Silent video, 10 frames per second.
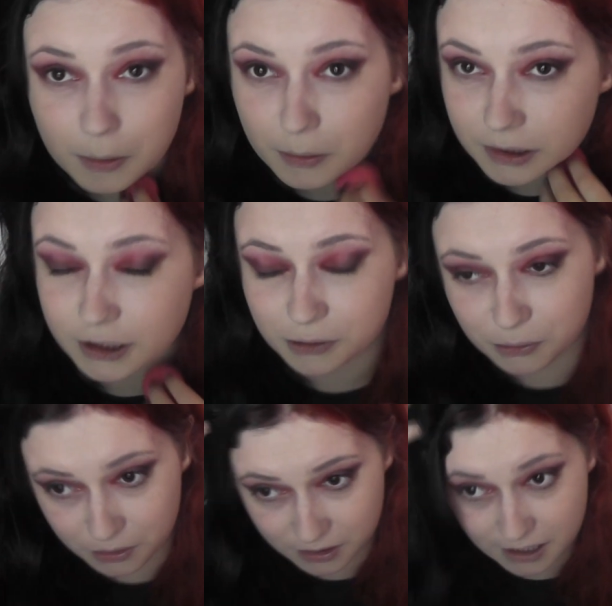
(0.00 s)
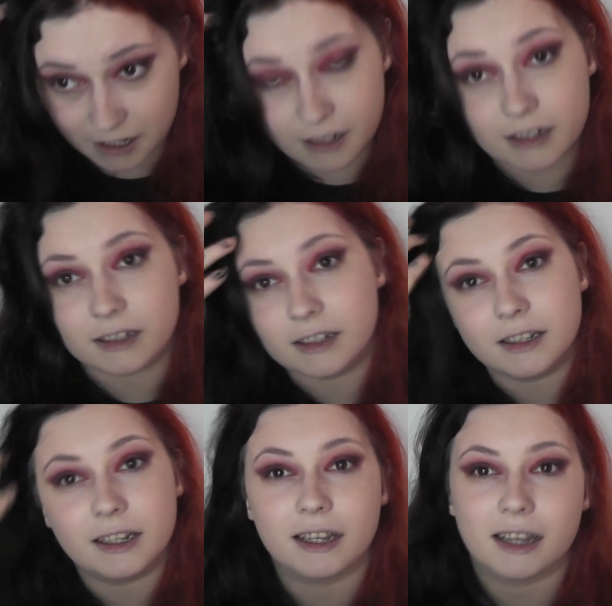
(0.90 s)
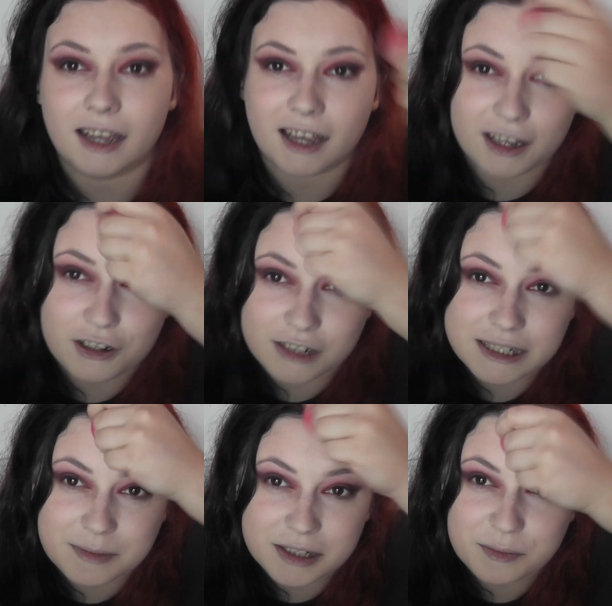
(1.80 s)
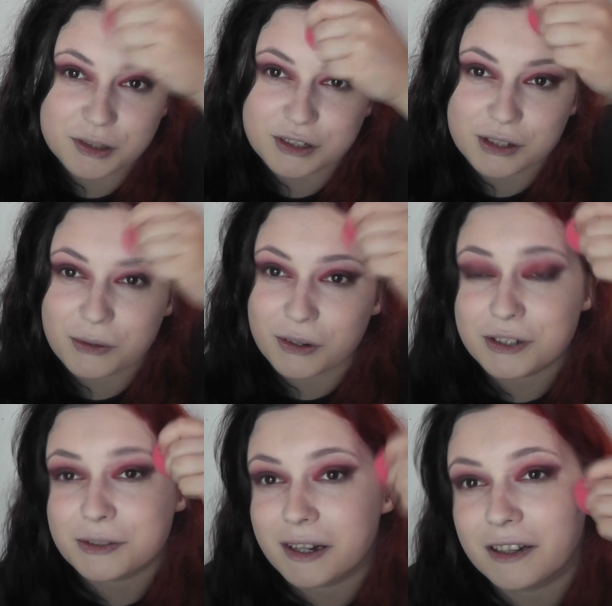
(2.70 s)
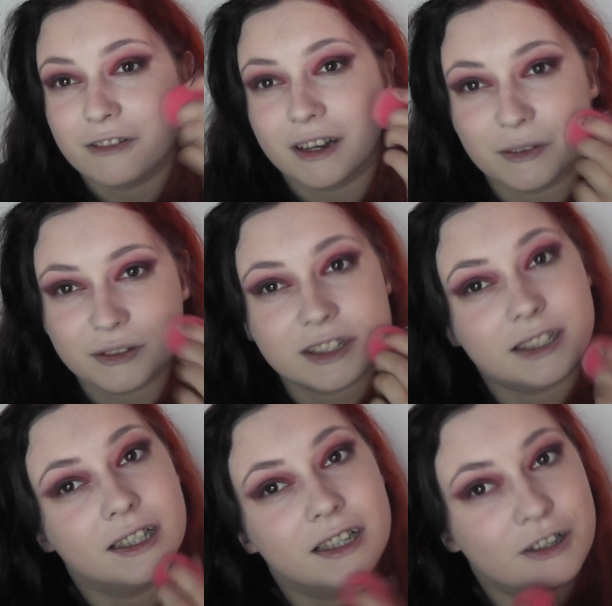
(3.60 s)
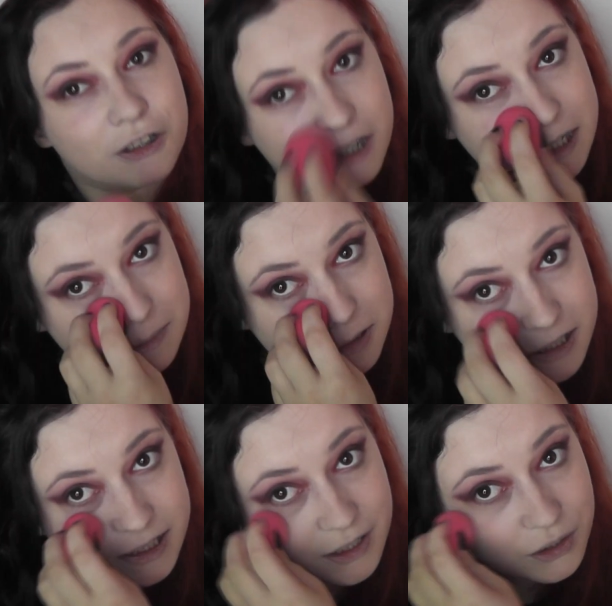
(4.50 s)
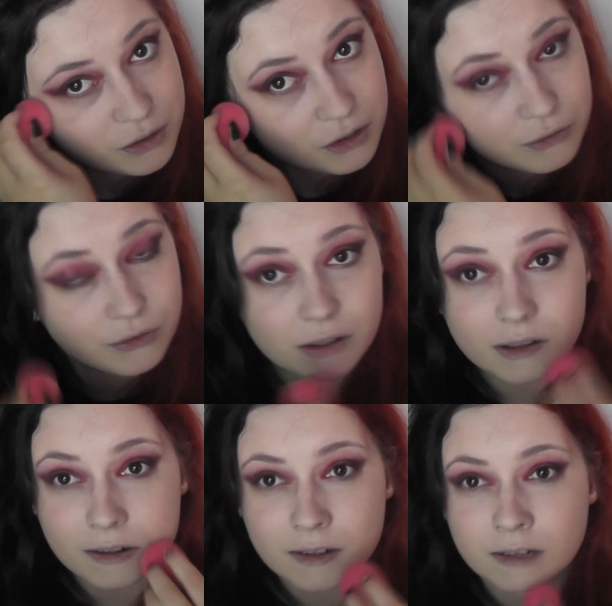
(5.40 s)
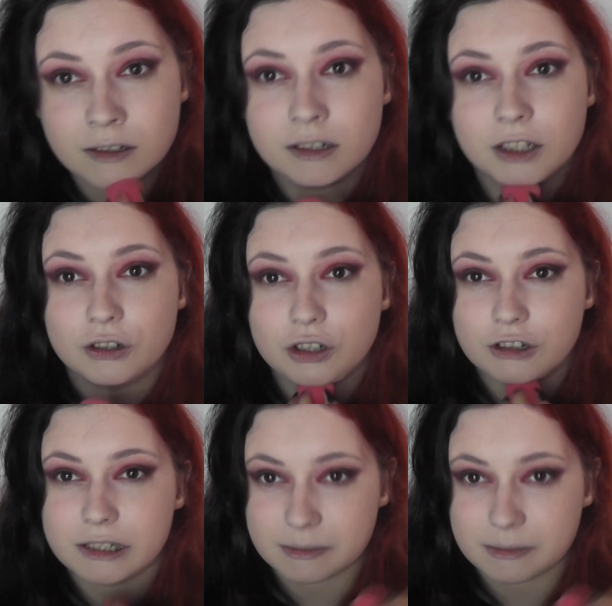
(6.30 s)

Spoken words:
I'll probably do a Christmas music one as well around Christmas because I do love a good